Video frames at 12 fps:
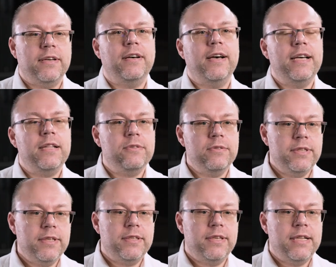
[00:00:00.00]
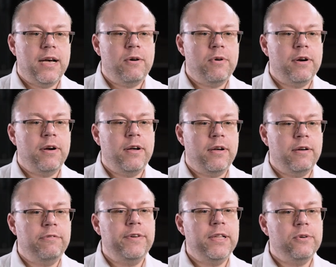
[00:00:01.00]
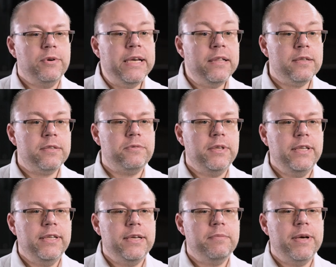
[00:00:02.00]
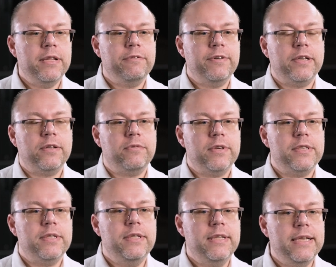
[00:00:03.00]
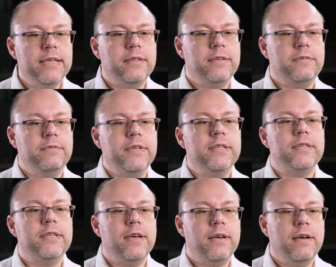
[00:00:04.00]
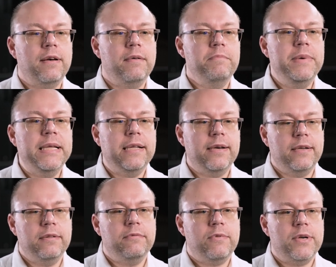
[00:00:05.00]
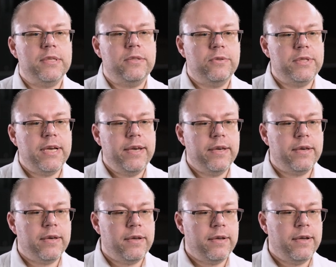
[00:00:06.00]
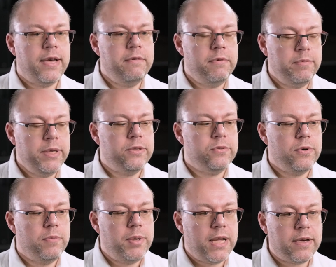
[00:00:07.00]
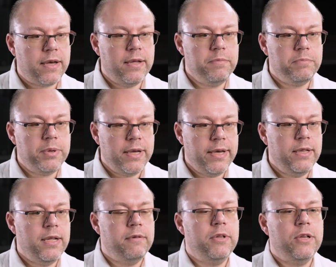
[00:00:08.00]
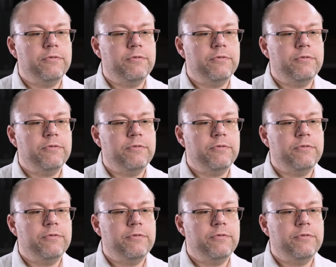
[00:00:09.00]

uh, L Acoustics and our uh, fellow industry-leading manufacturers did with uh, Milan was to take uh, AVB to a plug-and-play level